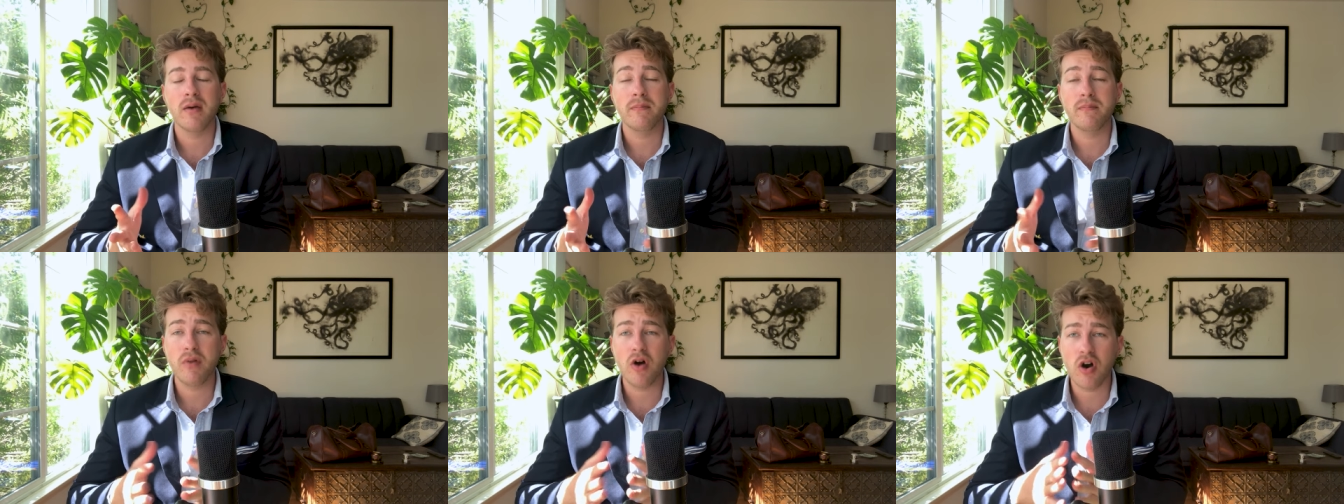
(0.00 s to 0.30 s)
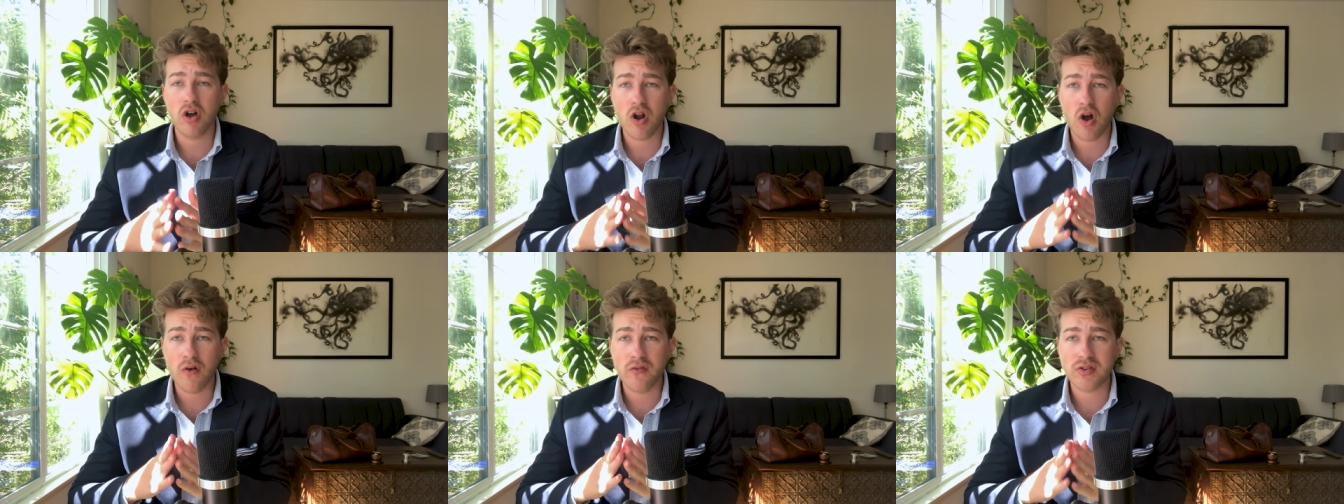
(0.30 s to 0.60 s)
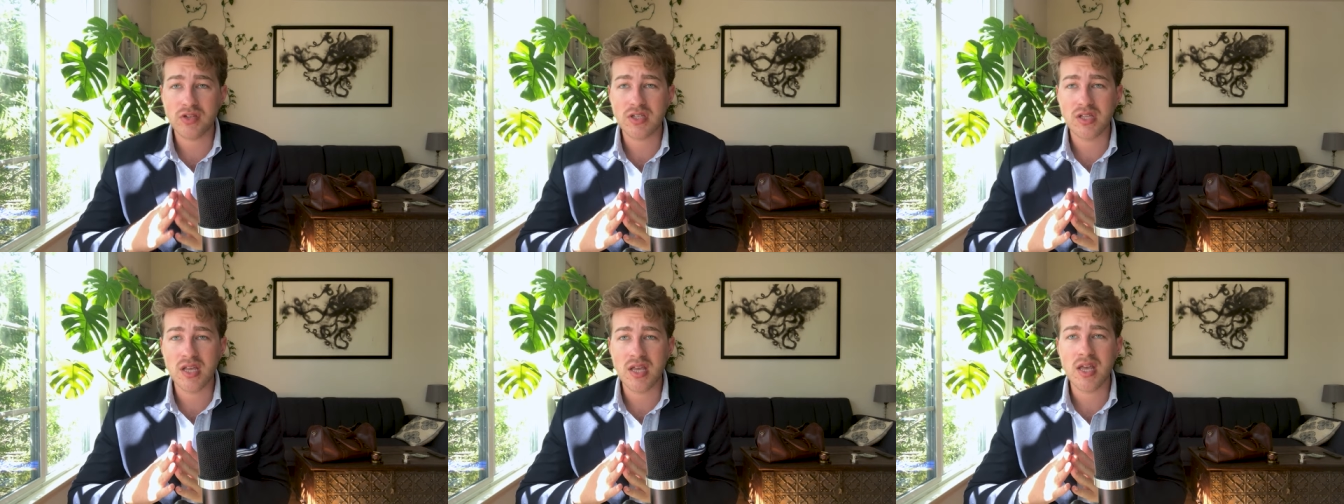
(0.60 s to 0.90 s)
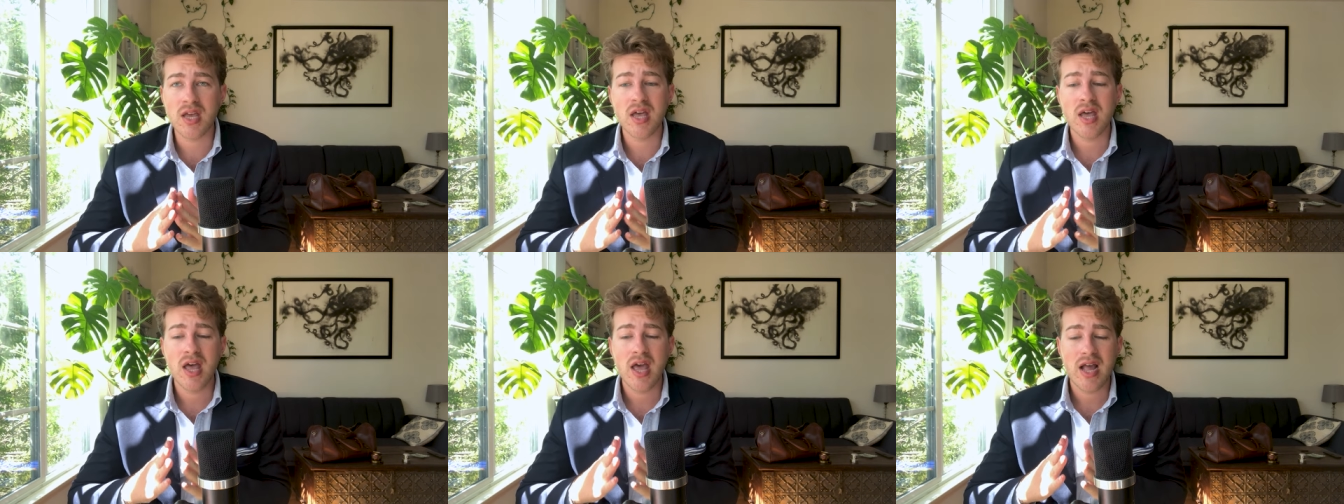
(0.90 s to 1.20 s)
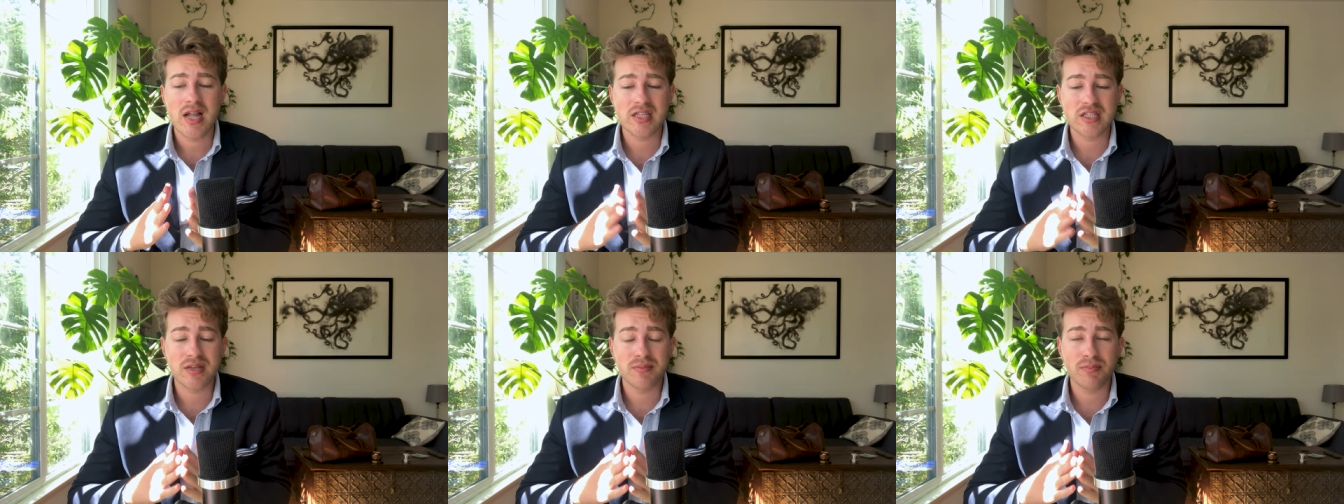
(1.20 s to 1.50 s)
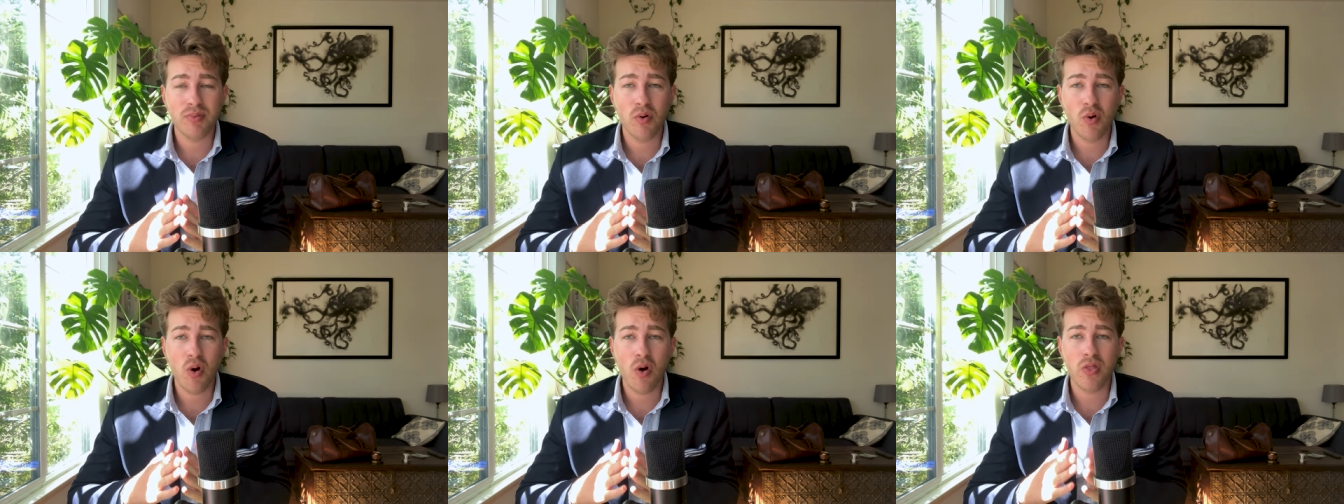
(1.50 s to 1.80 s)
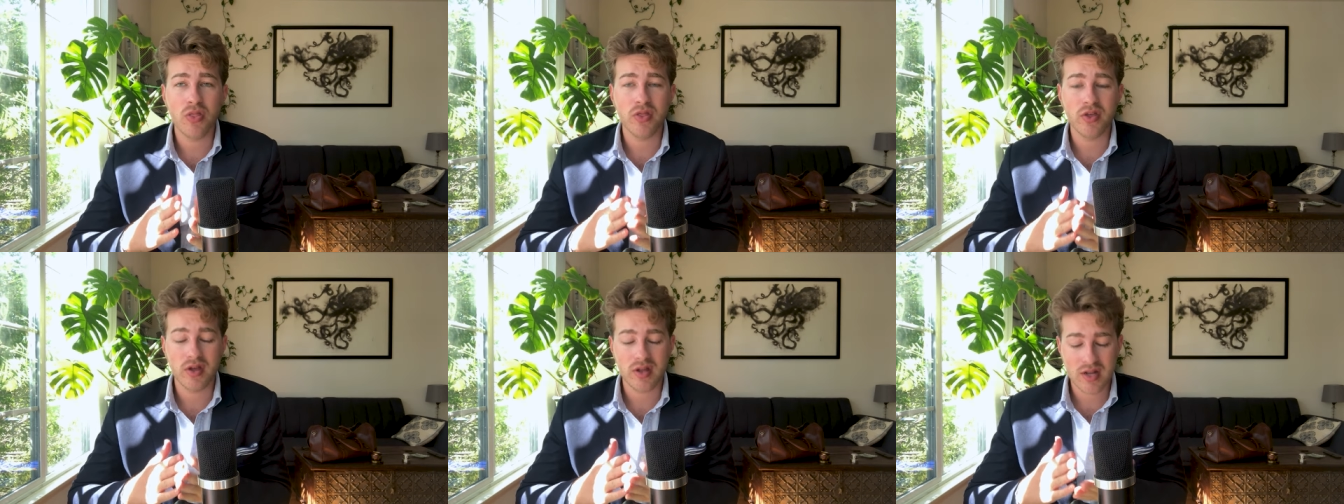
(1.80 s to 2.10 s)
But obviously, it's
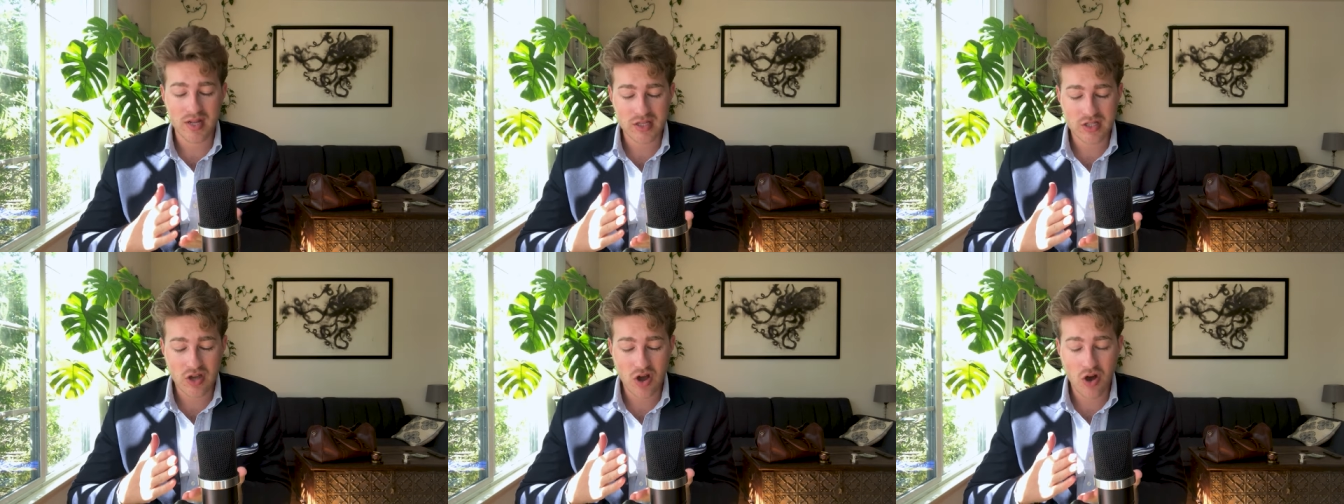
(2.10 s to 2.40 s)
important that it's